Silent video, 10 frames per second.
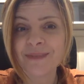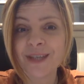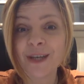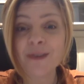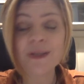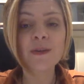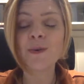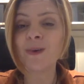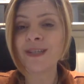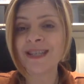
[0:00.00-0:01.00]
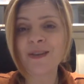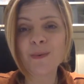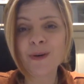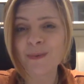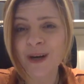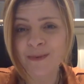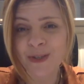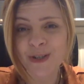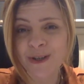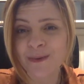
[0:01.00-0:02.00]
You know, the quality of the work I
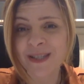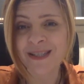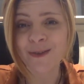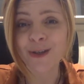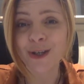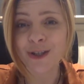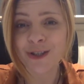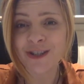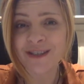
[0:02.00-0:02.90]
was doing was still good,